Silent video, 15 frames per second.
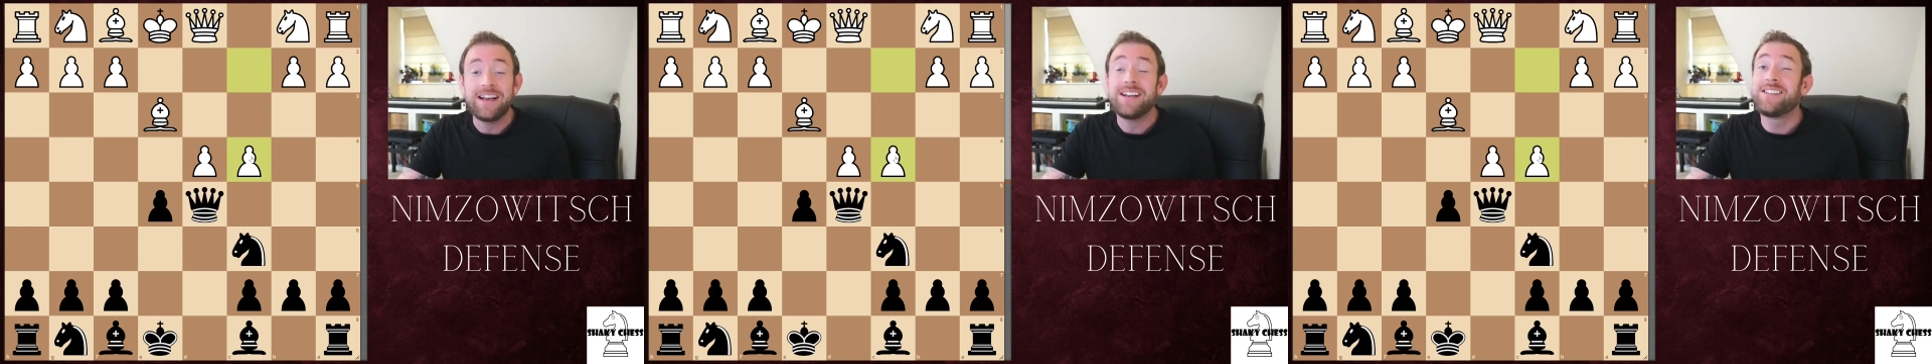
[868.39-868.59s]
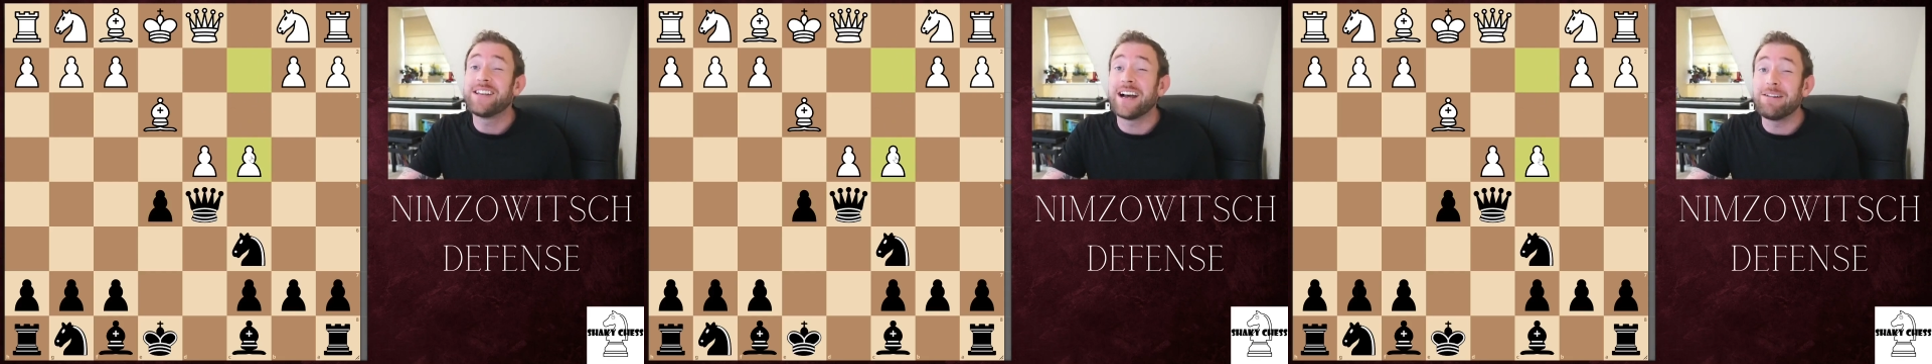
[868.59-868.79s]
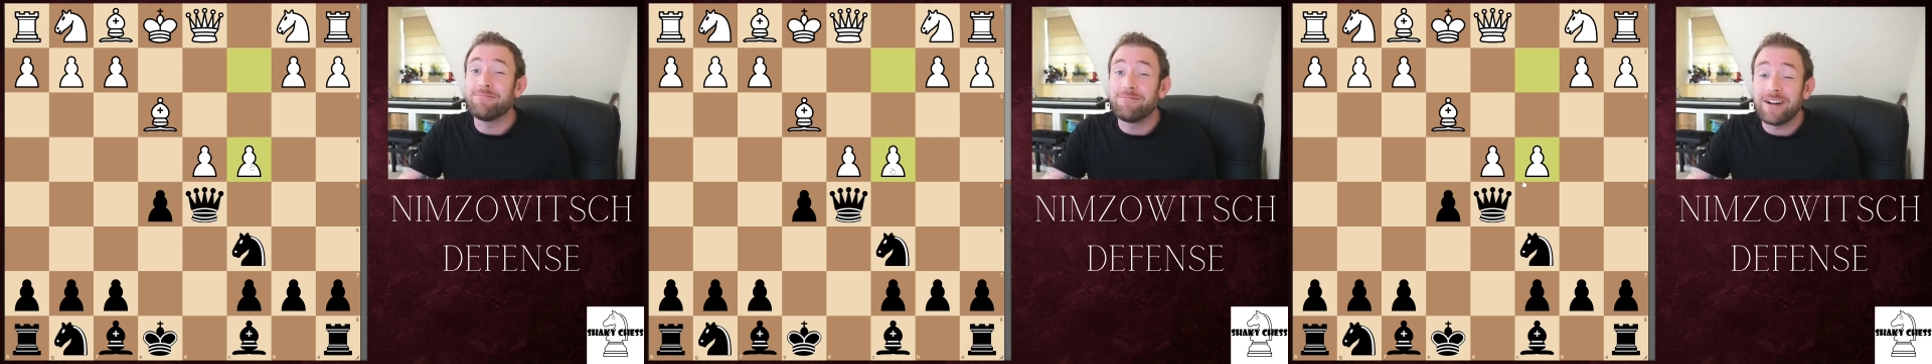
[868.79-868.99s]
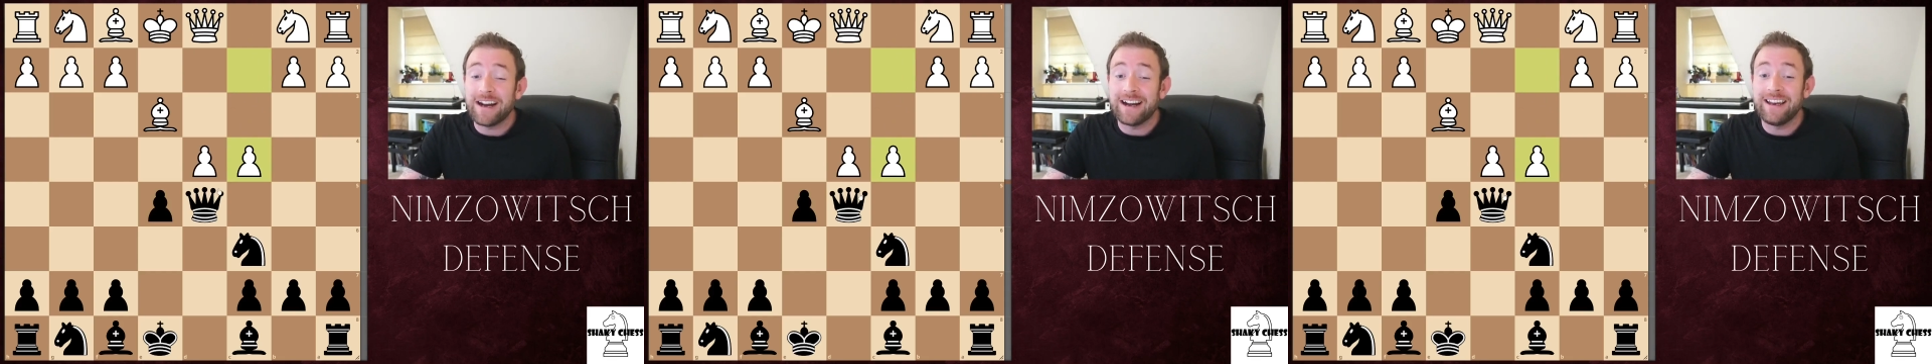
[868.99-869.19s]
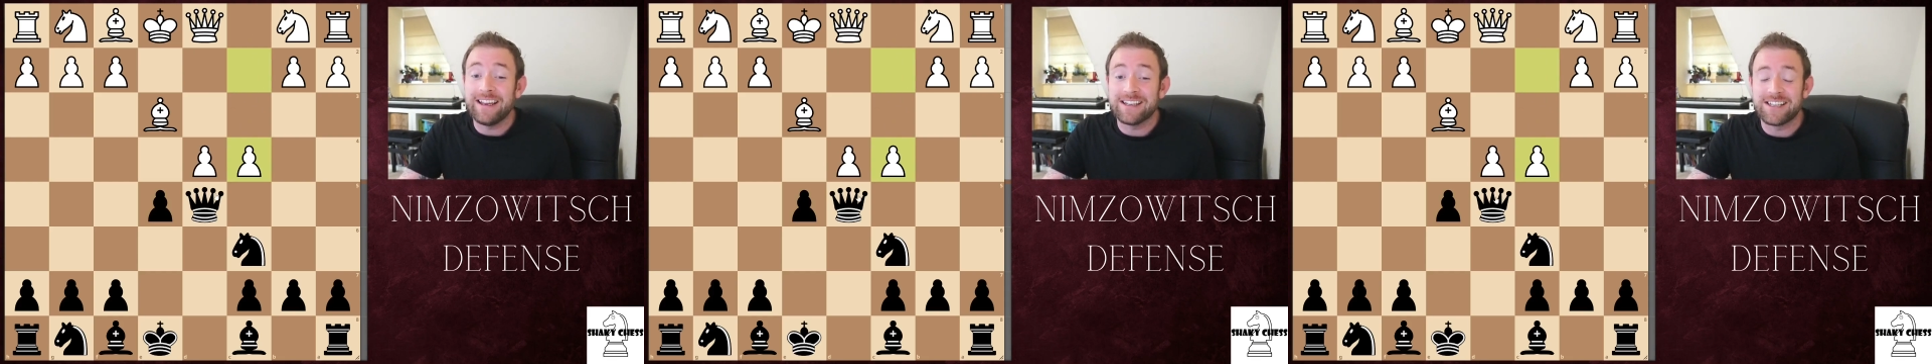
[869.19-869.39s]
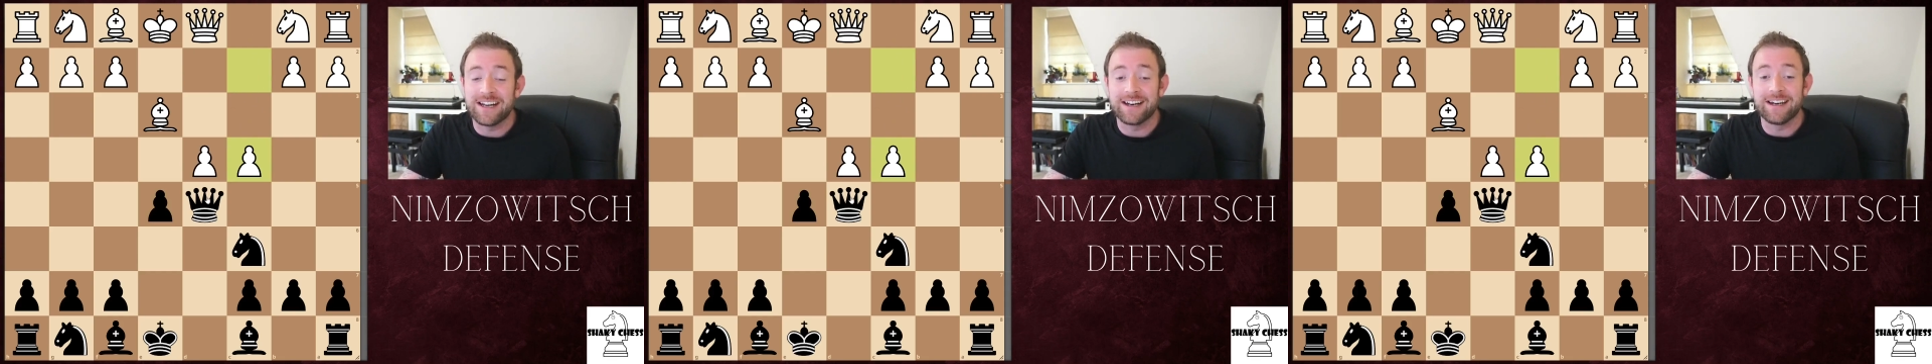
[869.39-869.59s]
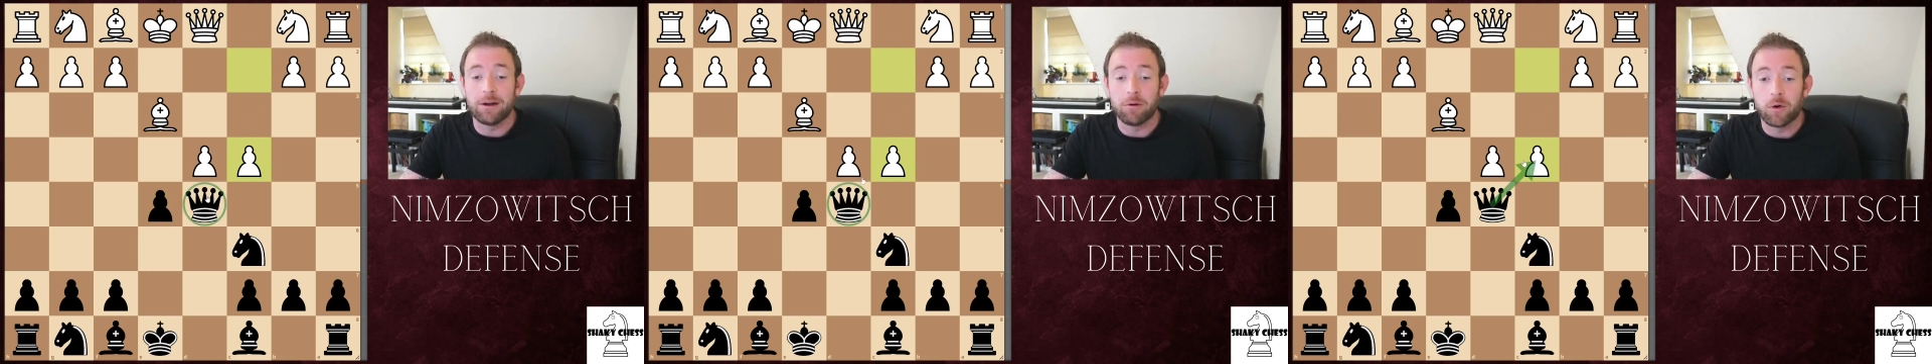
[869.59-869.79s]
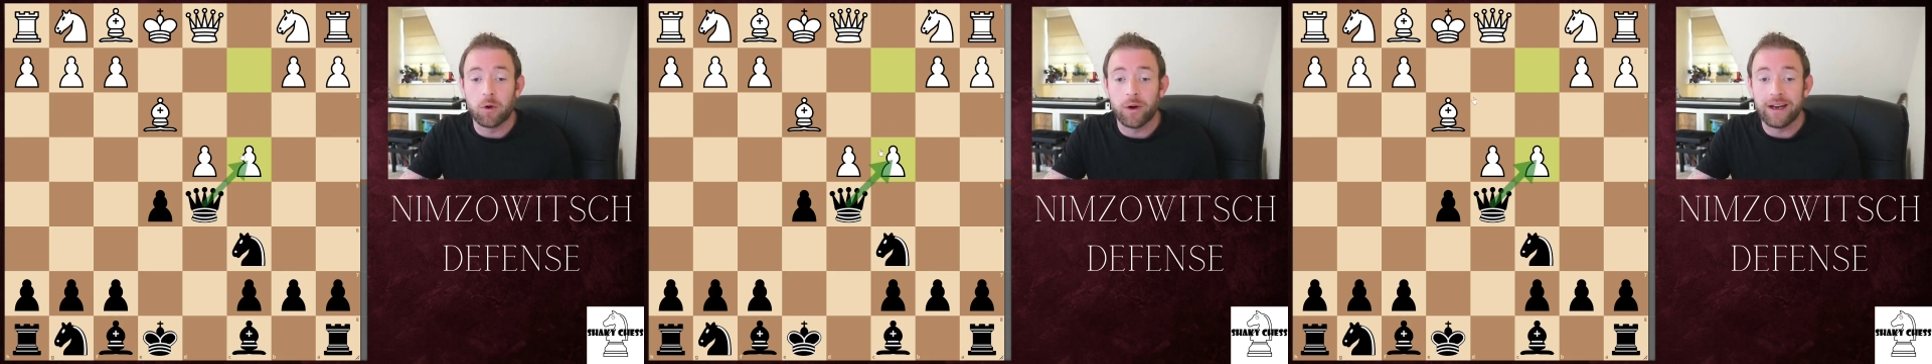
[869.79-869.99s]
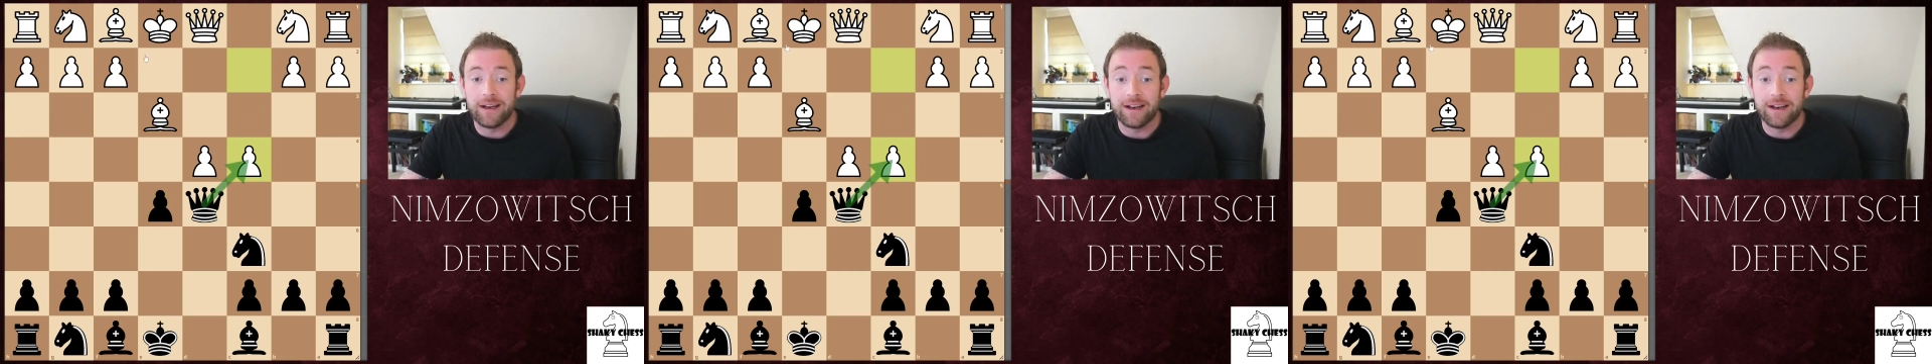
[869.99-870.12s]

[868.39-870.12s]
directly attacking our queen.